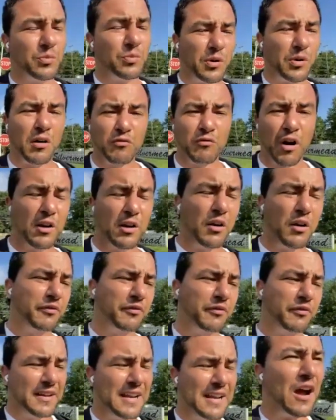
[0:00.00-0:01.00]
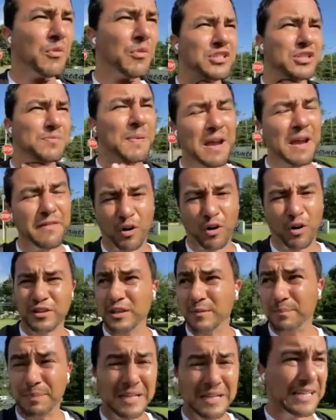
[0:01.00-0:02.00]
And we're on Rhino Friend now, which is
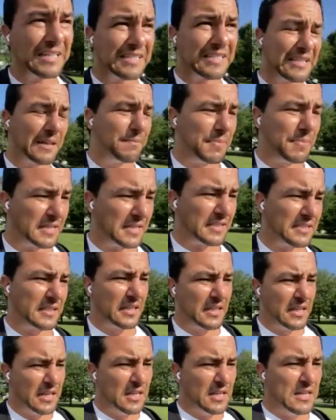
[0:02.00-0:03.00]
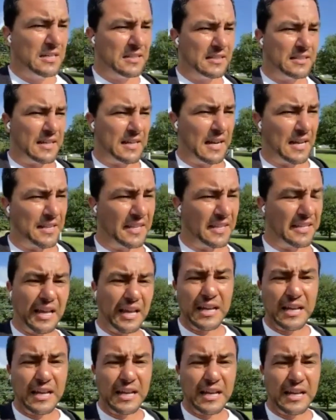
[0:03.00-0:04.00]
by far the biggest and best
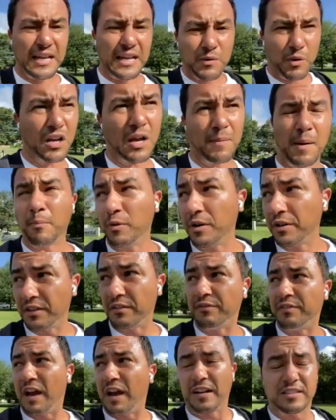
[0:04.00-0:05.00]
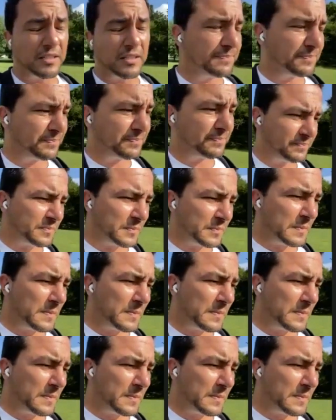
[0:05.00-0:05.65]
that I think anyone could come up with. In fact,